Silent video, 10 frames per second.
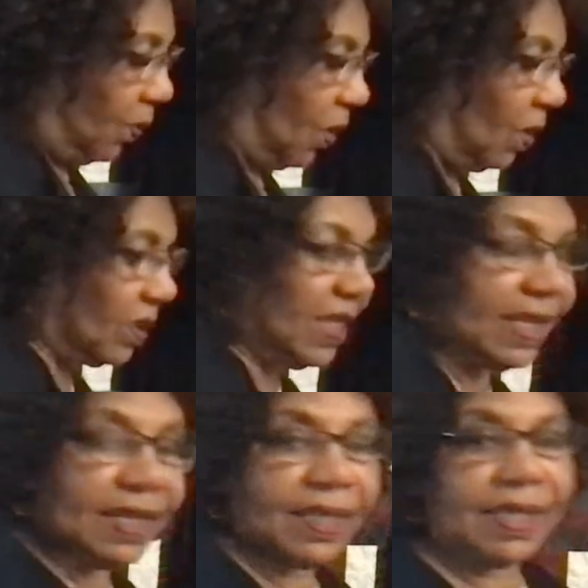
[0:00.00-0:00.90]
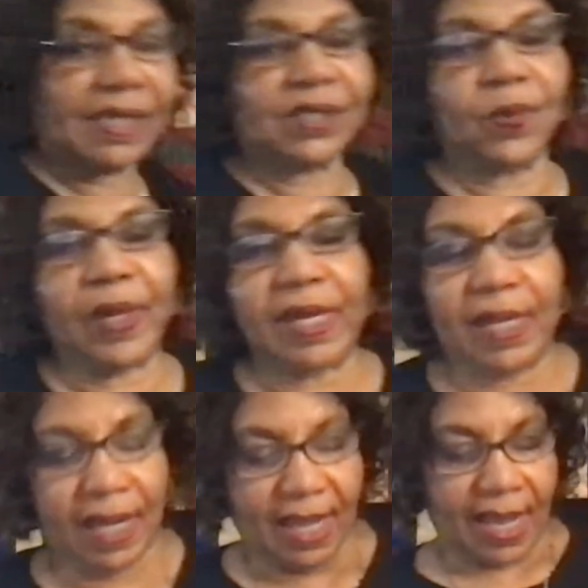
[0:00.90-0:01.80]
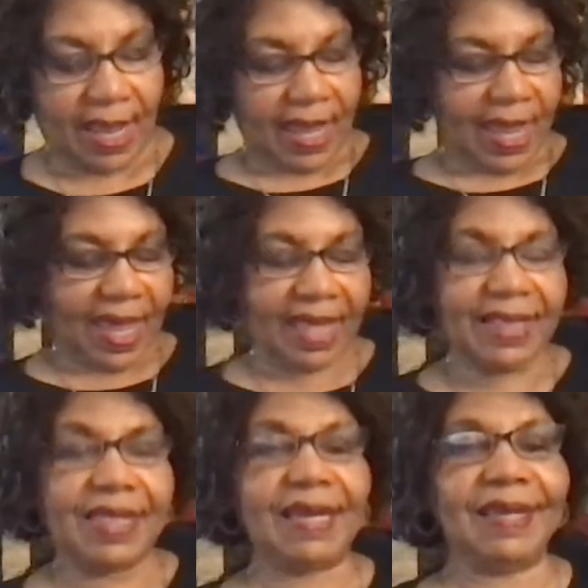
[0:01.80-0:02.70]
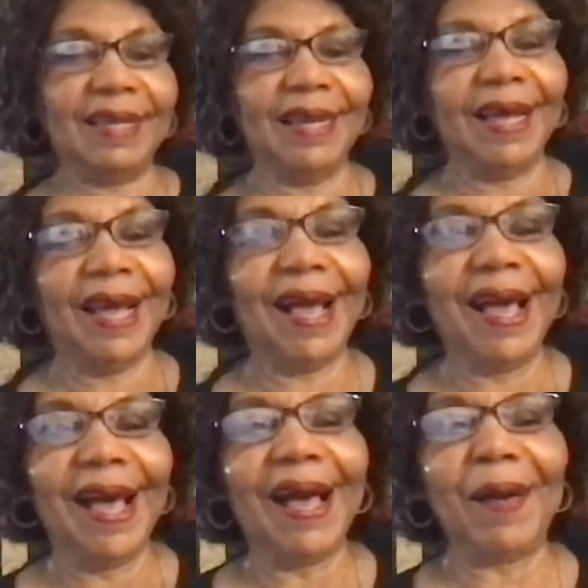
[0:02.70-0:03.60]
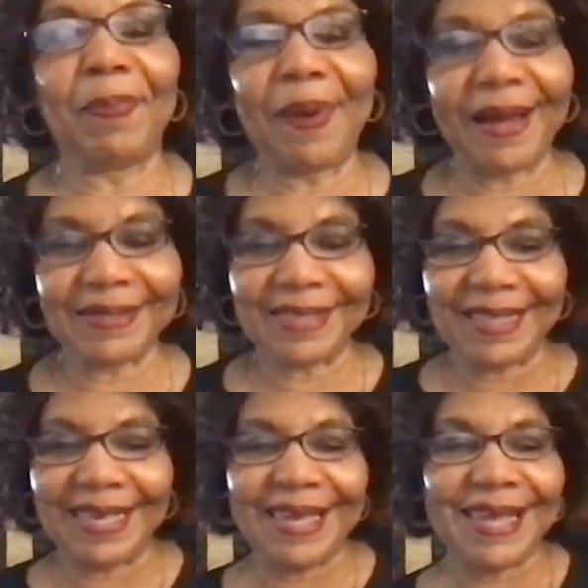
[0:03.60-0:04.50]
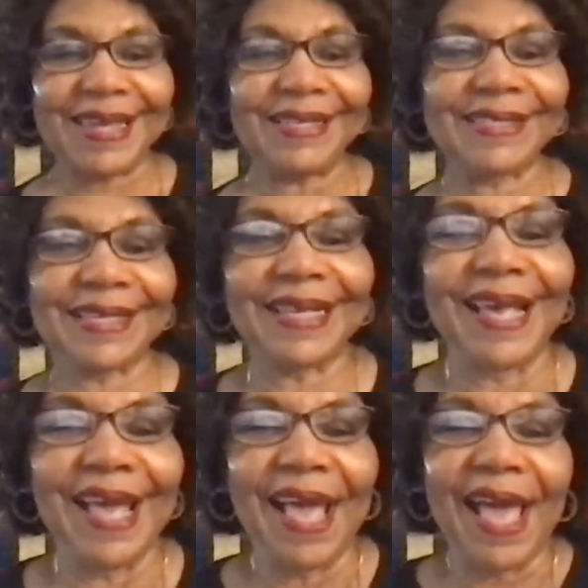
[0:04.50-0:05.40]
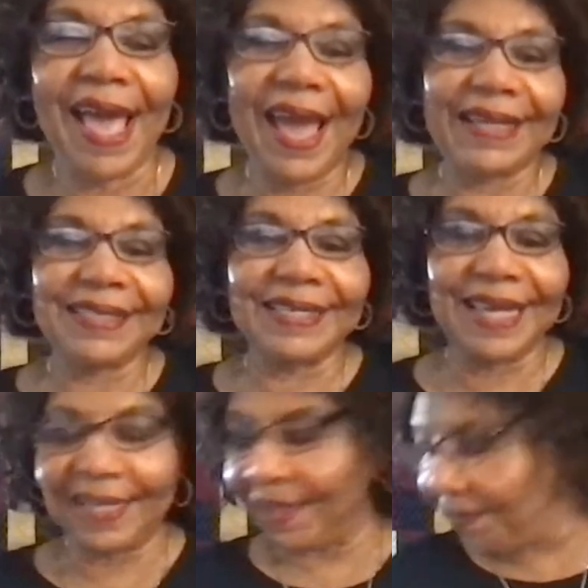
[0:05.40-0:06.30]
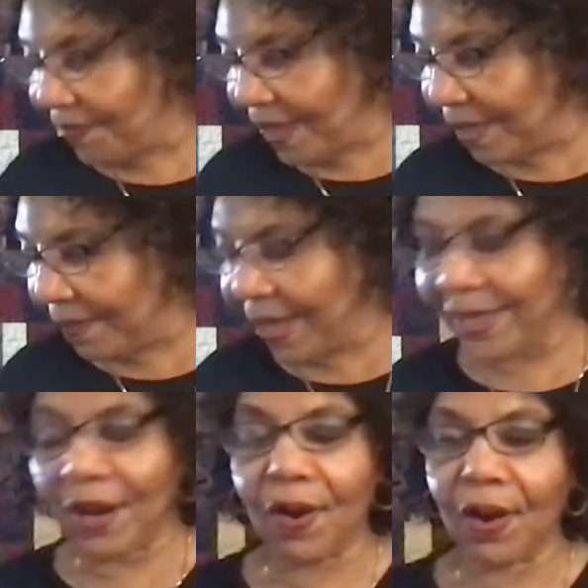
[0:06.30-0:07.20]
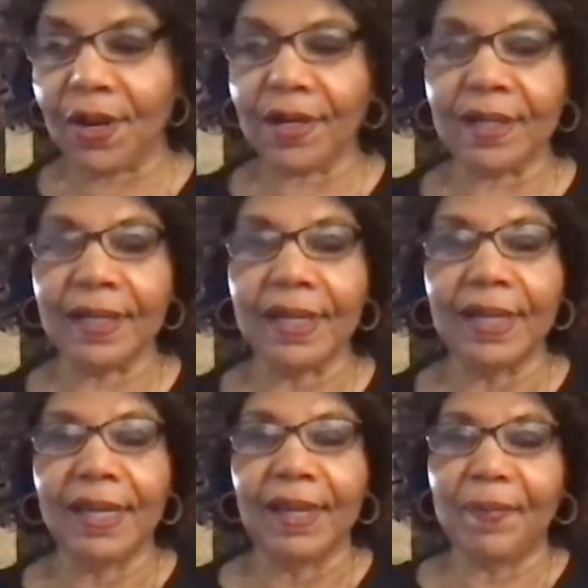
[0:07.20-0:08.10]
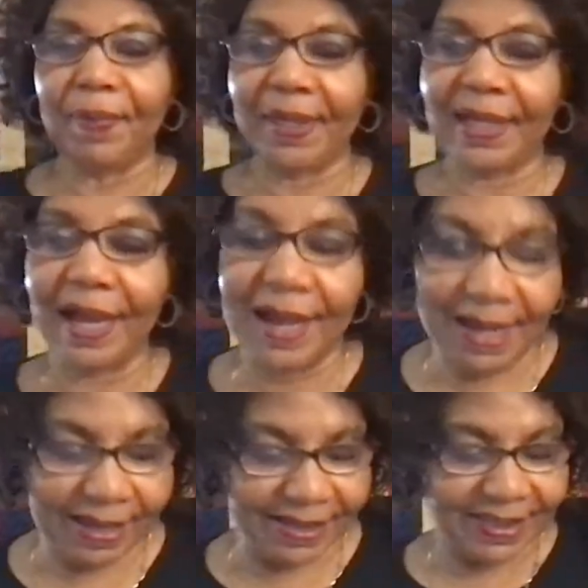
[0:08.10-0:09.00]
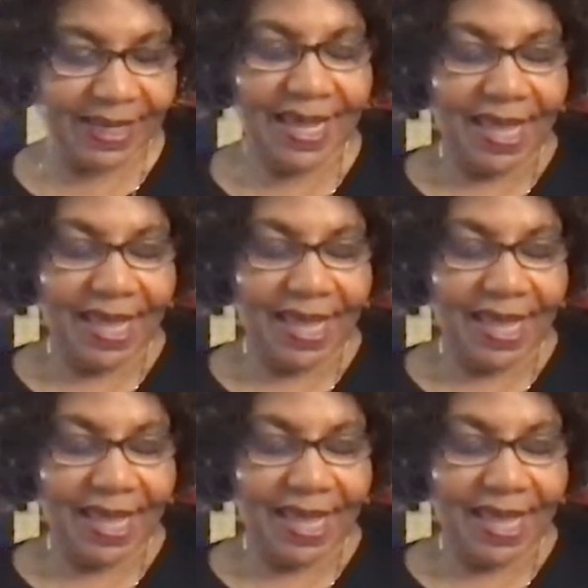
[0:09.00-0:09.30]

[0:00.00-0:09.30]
World this week, and a box of these accidentally fell in my cart because